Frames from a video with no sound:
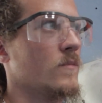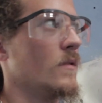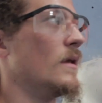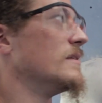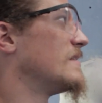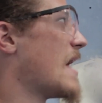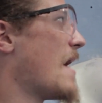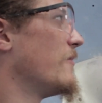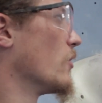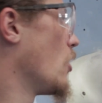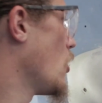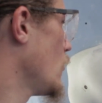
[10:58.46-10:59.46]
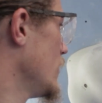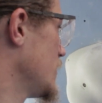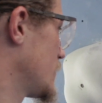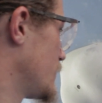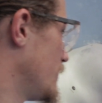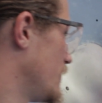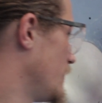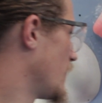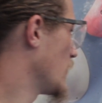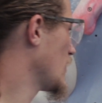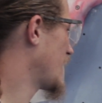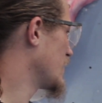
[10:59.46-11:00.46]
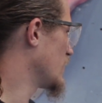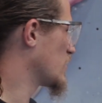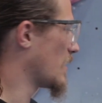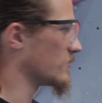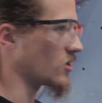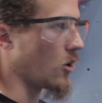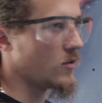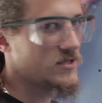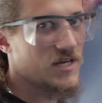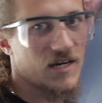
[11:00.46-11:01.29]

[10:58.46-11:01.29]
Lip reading: is that they're always, very likely the climber's always going to